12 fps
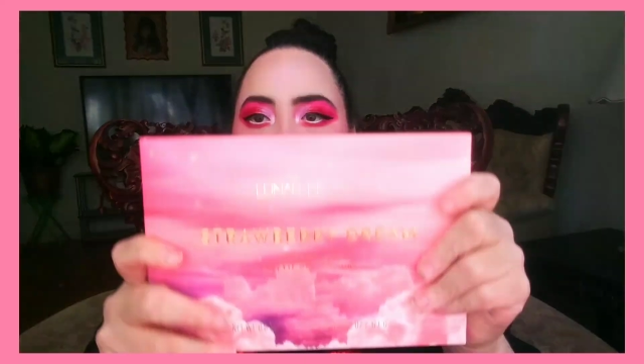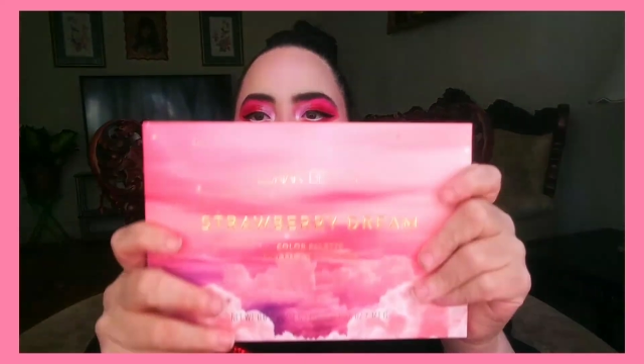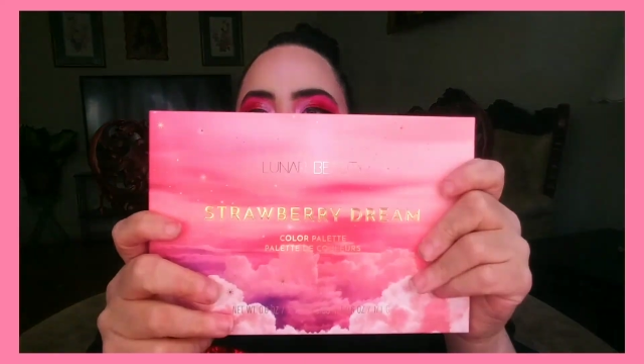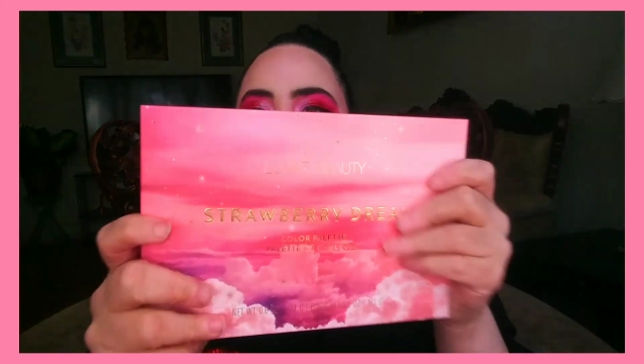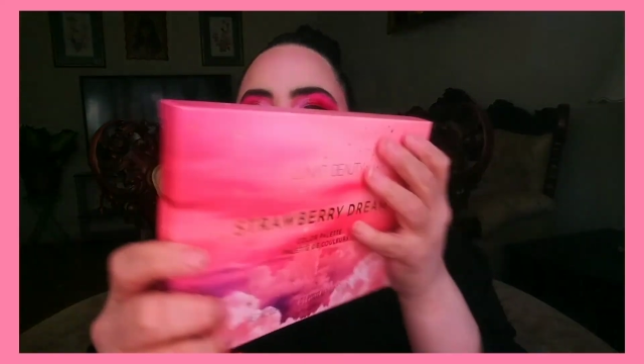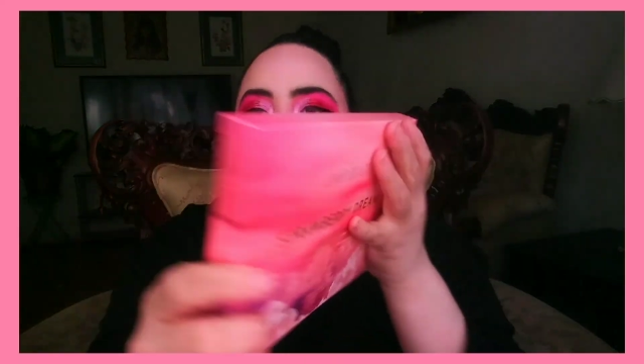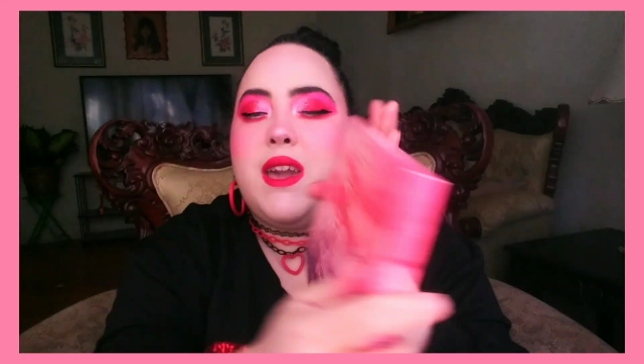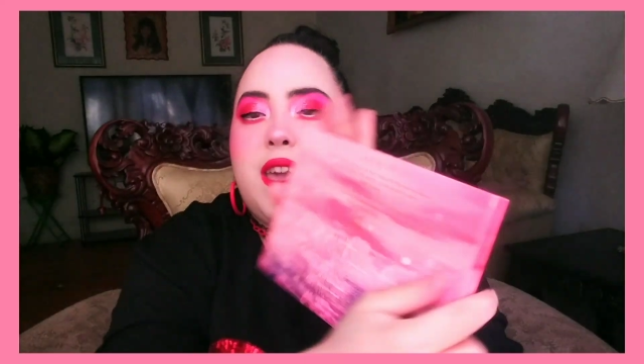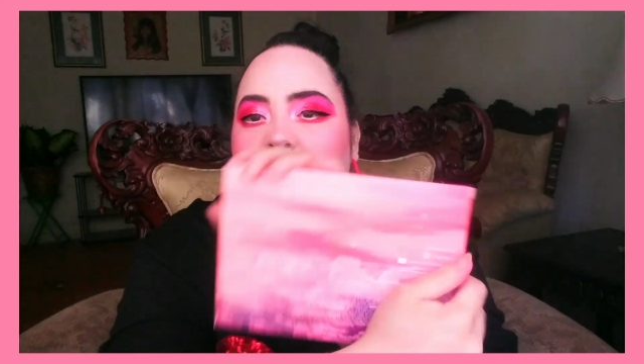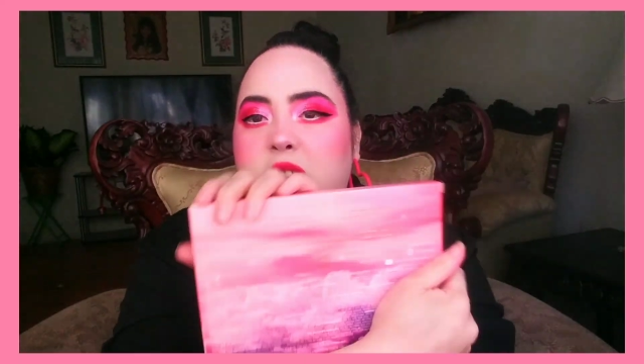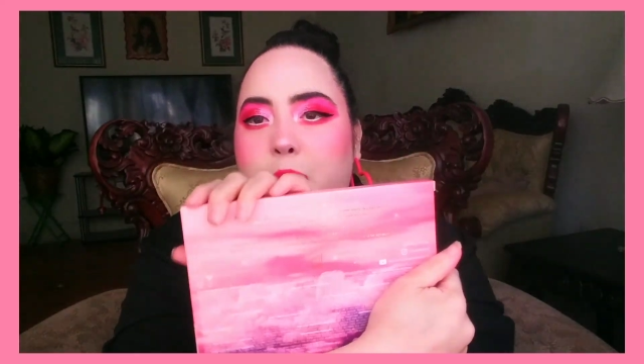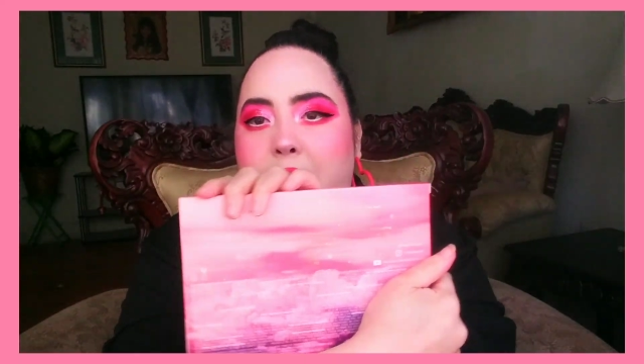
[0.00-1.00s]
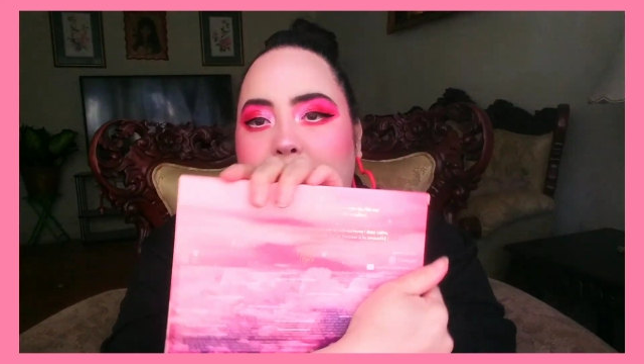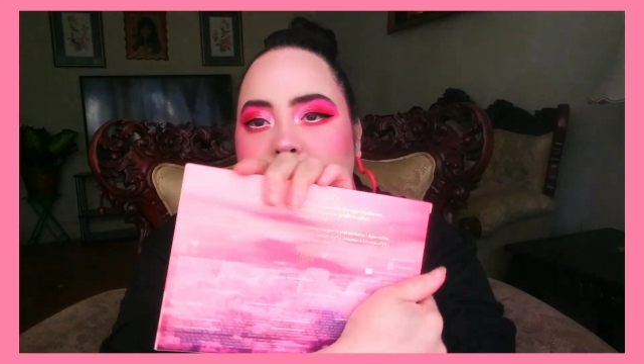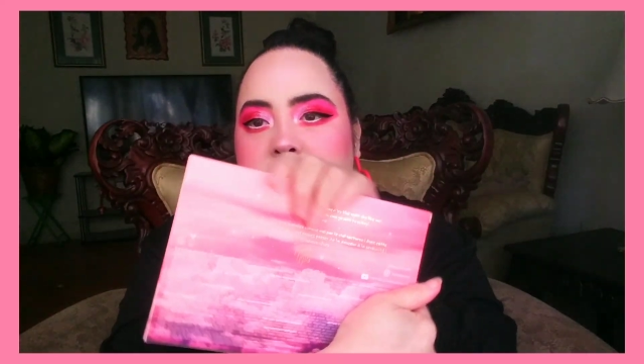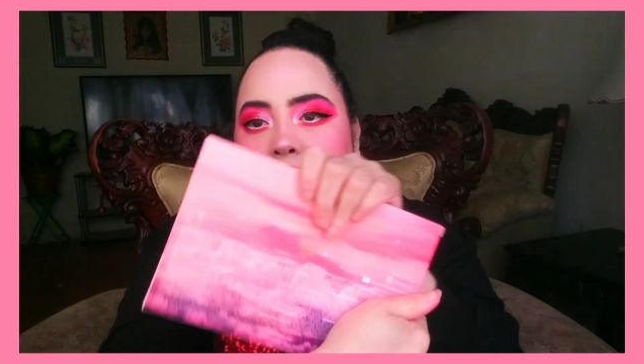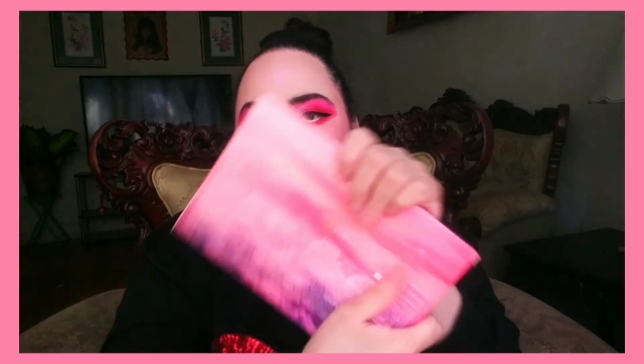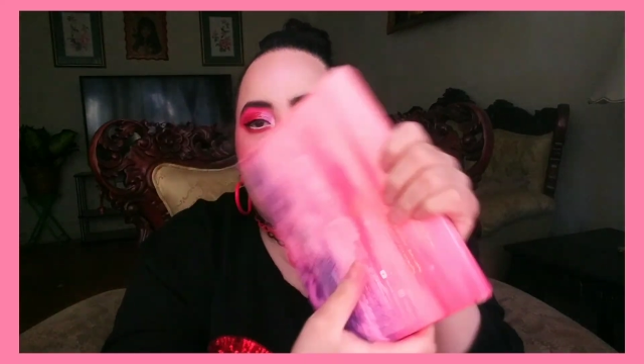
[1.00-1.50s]
And I kept the
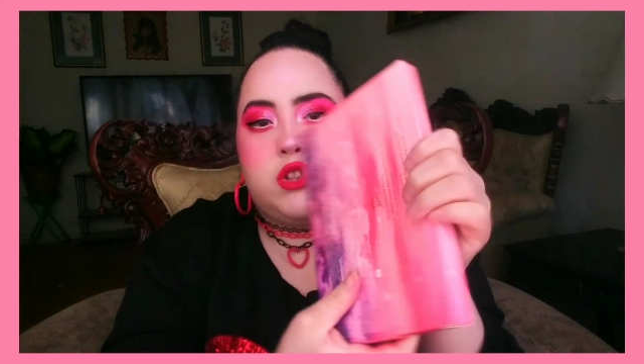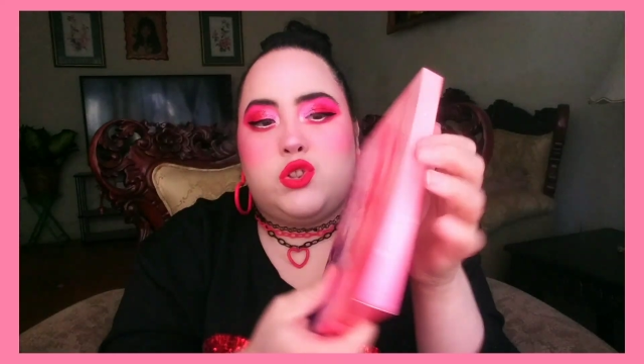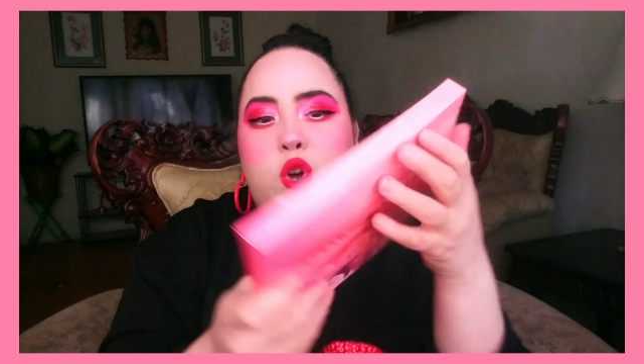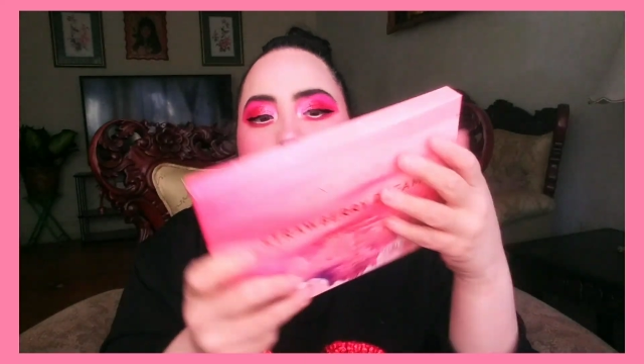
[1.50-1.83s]
packaging just because it's so